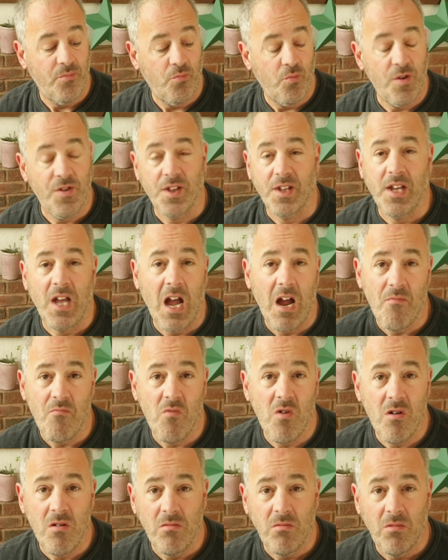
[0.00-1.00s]
With the
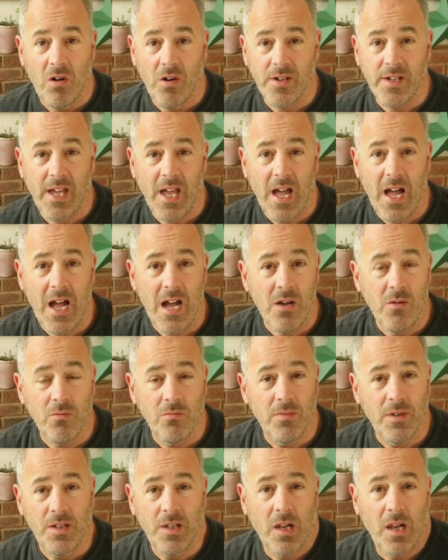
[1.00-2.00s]
camera, I get out
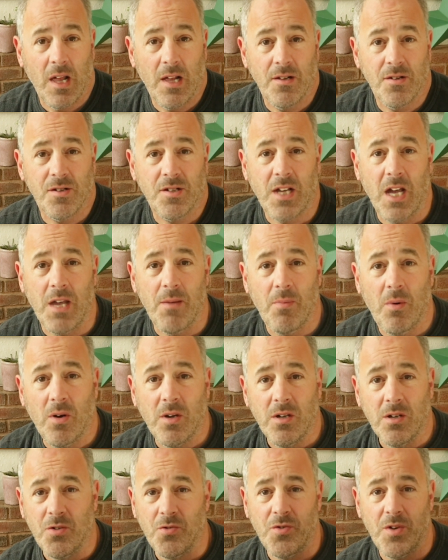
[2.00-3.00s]
in the landscape. I
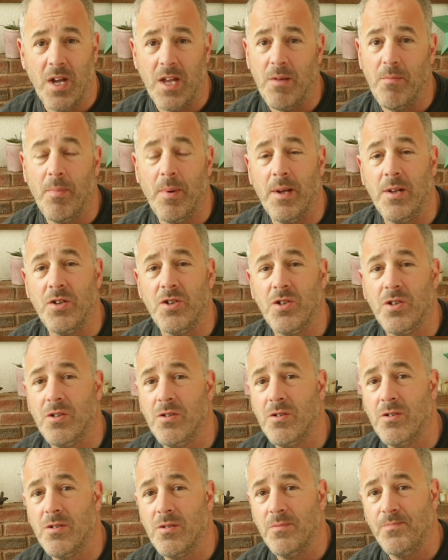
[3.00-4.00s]
can create
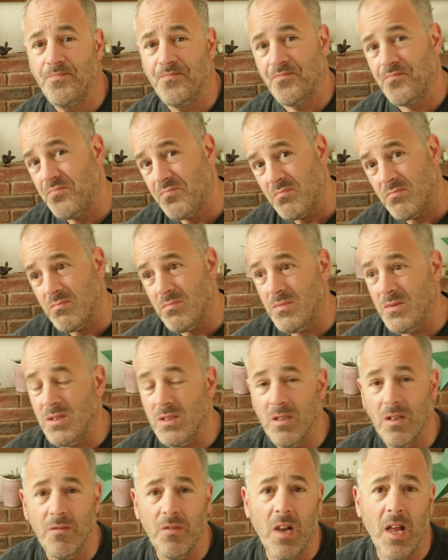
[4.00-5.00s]
pictures
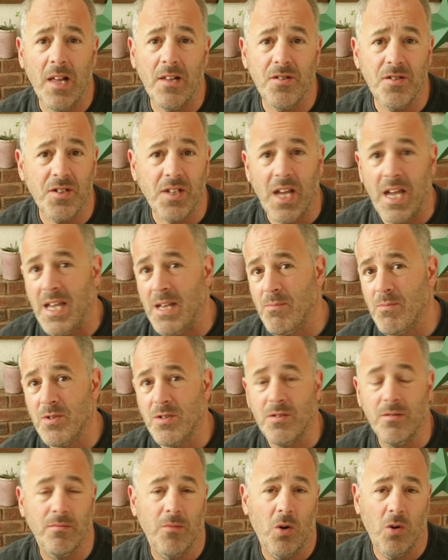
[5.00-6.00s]
of
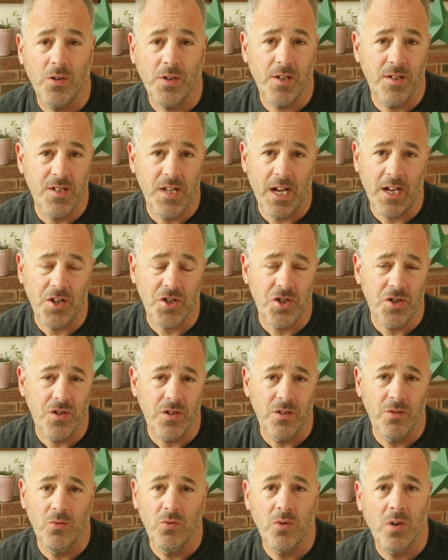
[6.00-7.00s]
landscapes and architecture
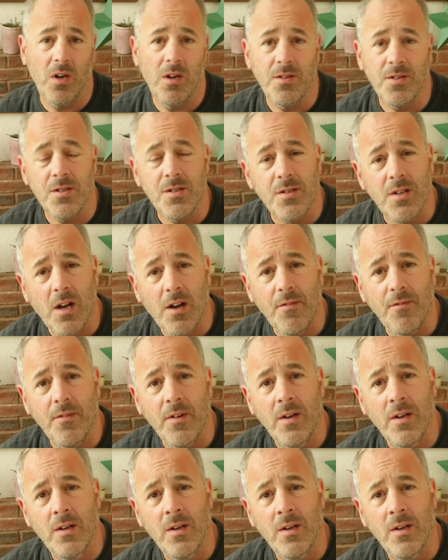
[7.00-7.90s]
and all kinds of stuff.